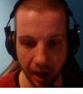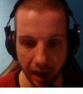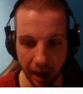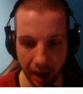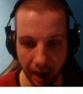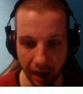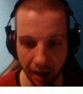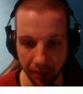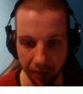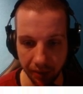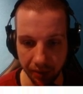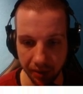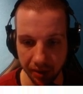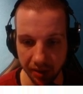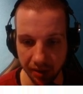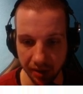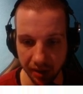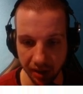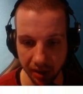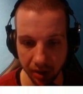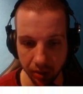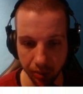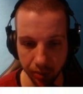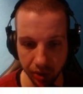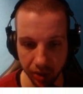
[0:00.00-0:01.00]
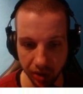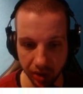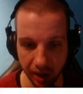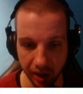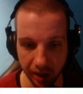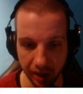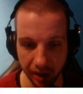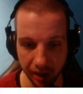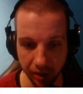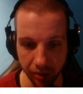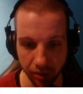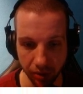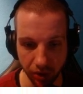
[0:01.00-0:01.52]
have
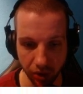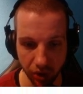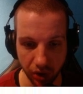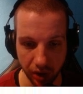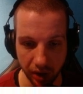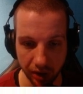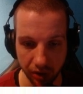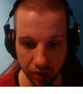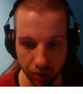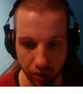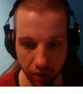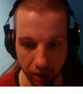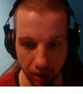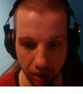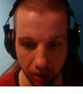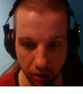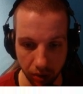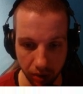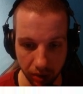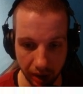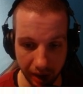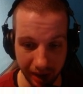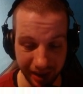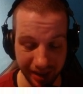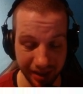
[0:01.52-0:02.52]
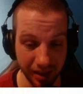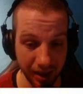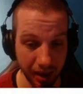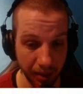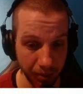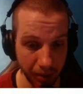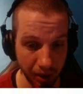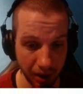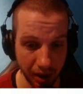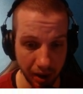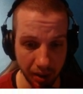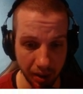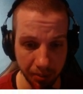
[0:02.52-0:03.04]
60% increased chance to include a
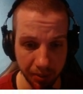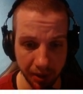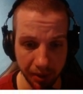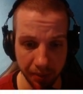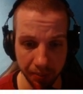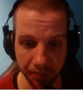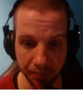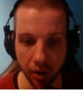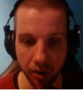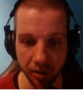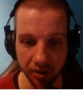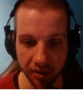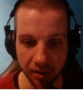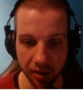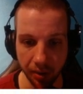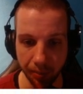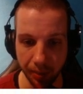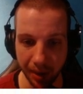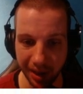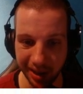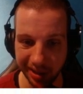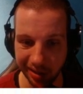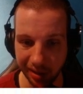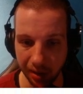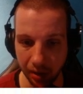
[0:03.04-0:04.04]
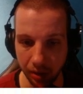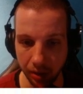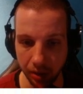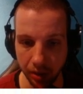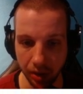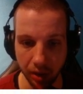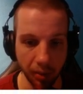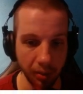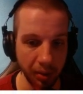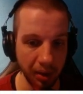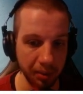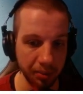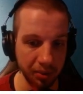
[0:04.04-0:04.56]
Templar army. Constant Battle.
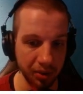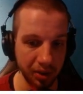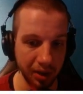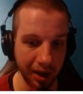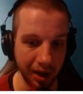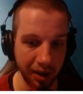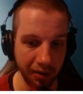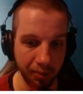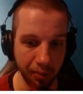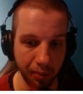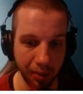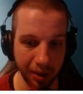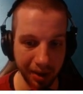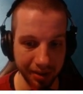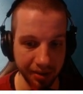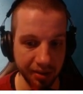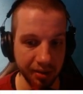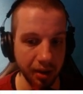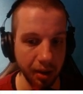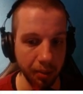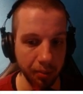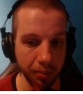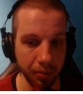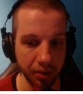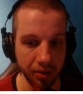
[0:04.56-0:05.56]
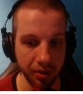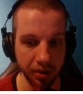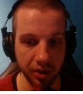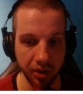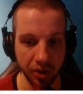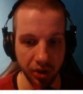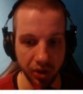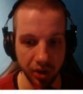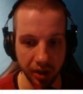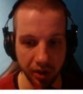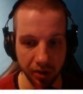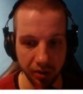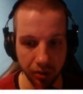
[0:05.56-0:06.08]
Your maps have plus 10%
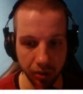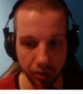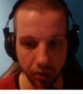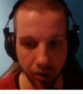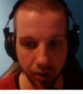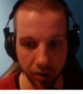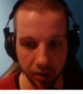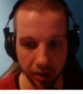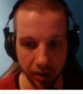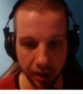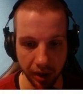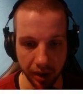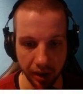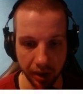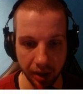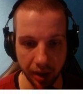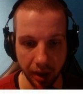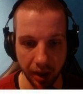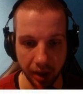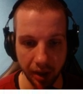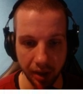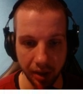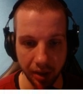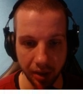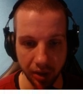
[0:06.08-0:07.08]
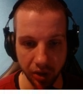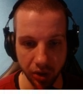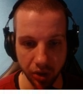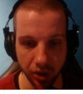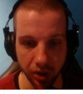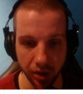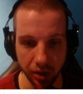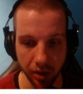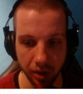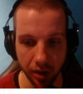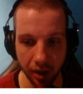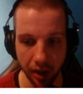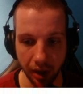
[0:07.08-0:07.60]
chance to contain a
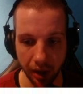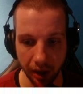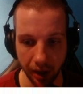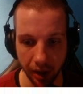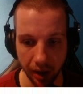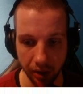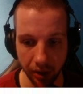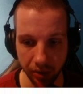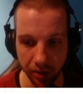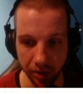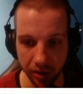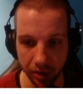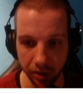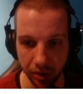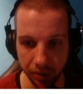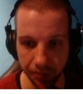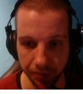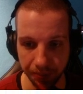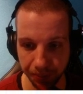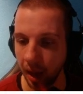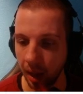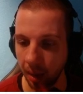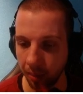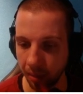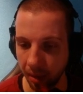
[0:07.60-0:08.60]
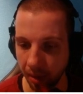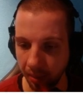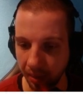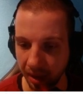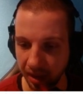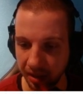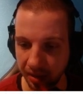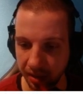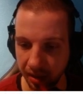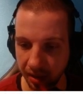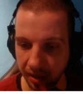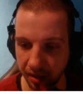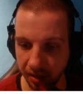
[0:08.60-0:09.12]
Legion encounter.
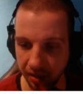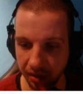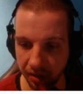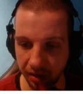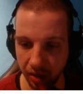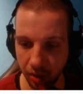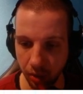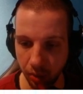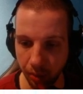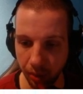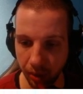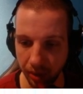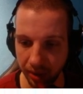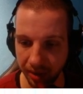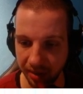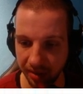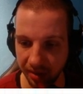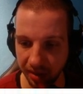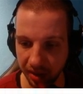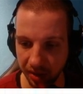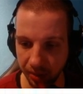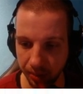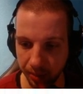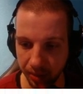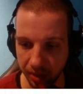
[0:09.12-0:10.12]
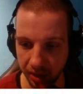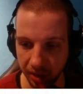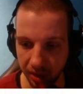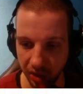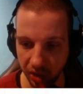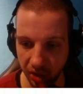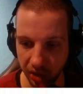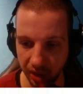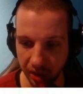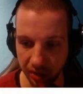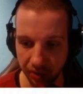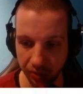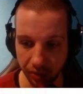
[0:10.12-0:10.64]
Emblematic, 0.6%
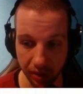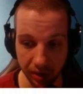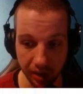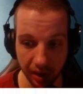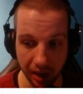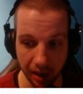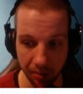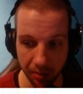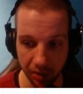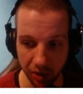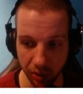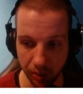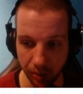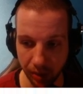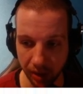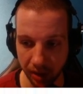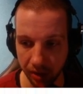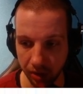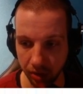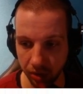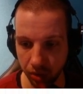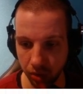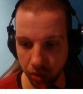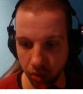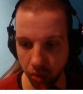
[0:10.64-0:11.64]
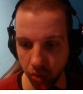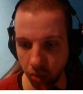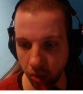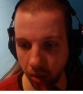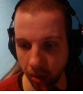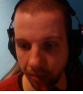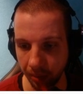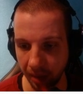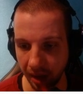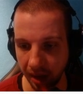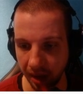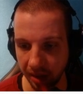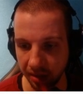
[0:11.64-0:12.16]
chance for timeless splinters to
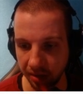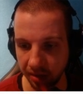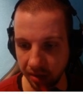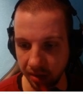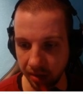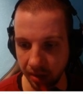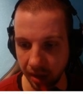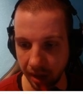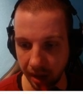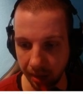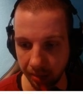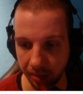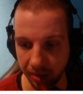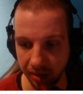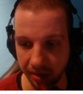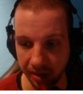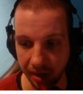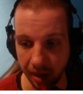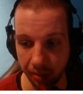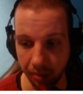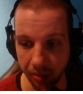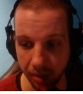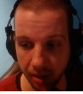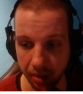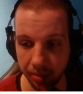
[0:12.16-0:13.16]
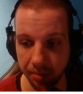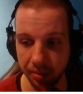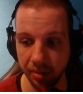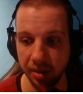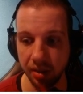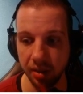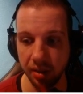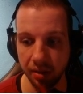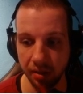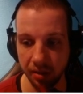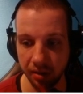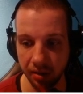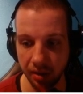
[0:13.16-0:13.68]
drop as timeless emblems
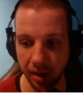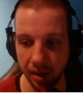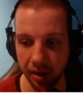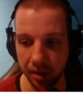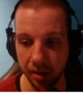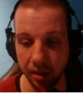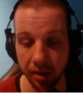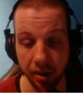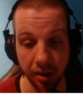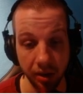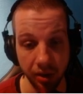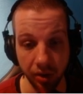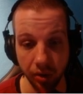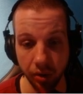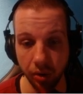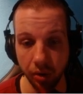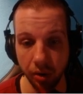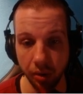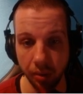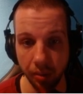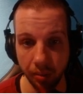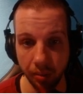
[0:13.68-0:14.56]
instead in your